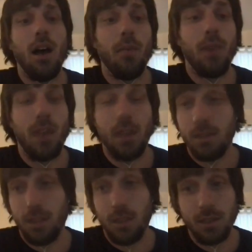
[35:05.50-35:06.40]
is
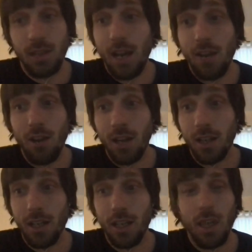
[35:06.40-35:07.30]

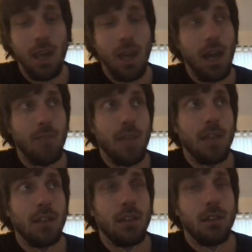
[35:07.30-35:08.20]
skyrocketing. I mean,
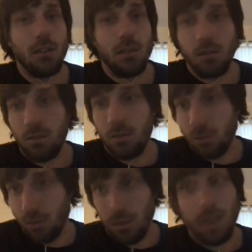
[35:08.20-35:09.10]
Anxiety is
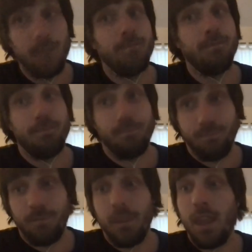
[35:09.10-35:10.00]
big.
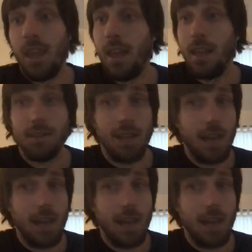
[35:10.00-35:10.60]
So,